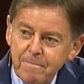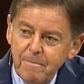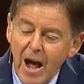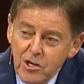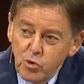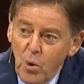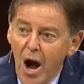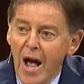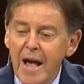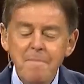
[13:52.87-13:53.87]
That's
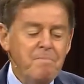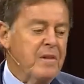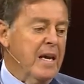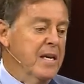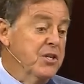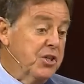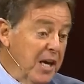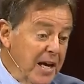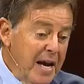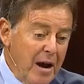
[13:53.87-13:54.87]
why, in
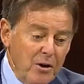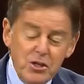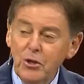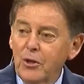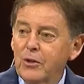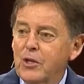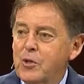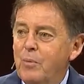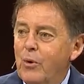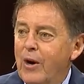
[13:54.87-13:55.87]
singing our song
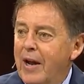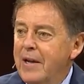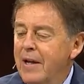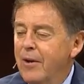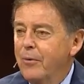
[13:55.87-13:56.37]
this morning,